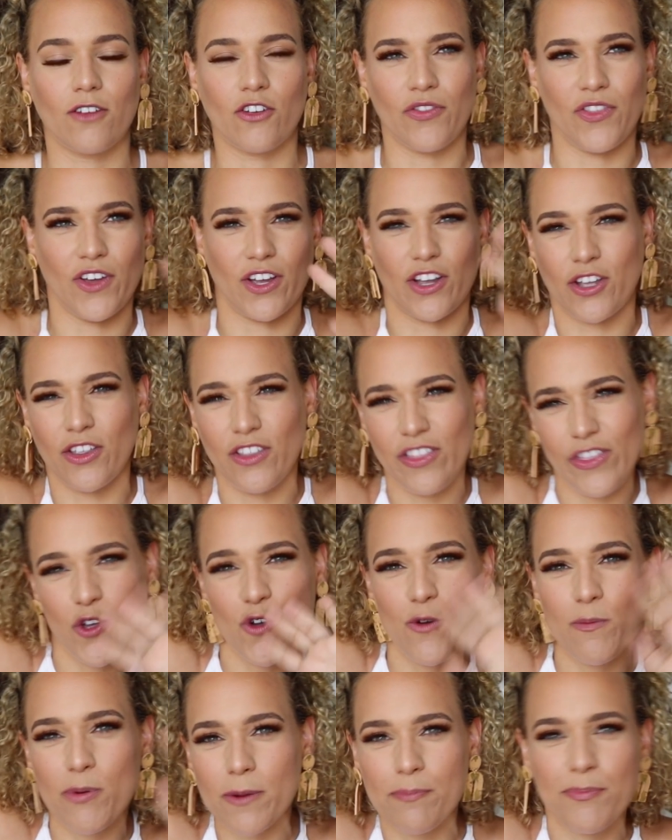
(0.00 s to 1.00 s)
the
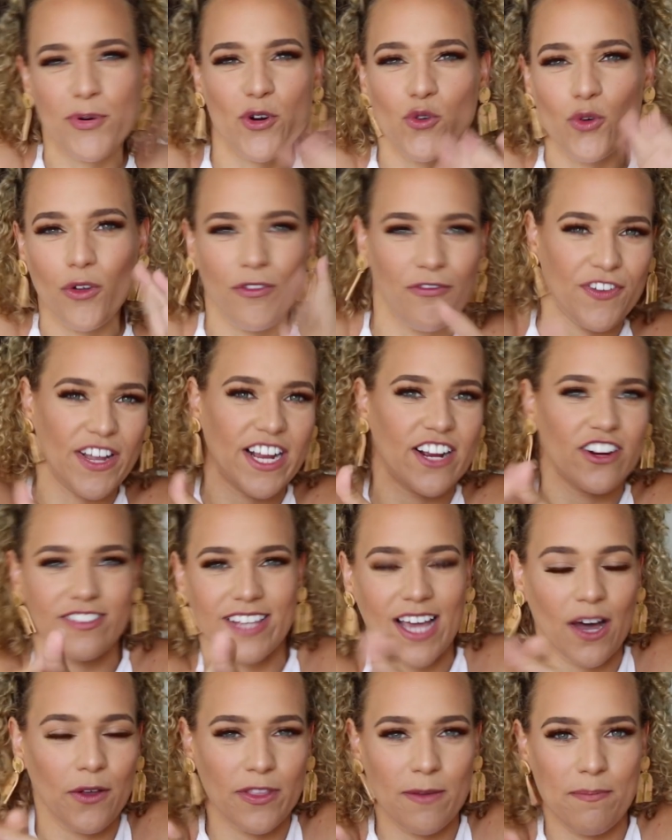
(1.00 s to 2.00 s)
Uber pool
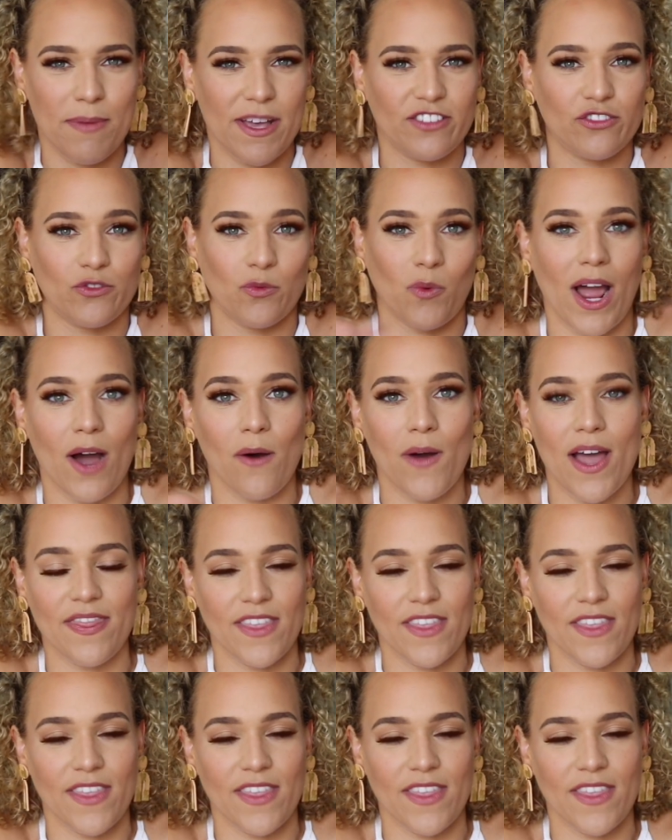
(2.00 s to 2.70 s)
figures out the best route